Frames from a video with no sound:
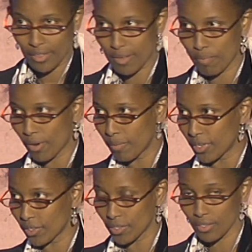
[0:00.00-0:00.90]
They
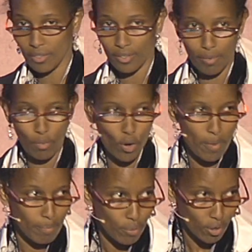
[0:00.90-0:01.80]
promised, more
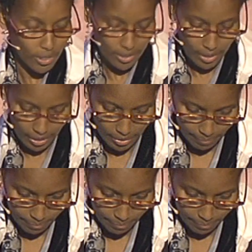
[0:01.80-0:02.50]
importantly,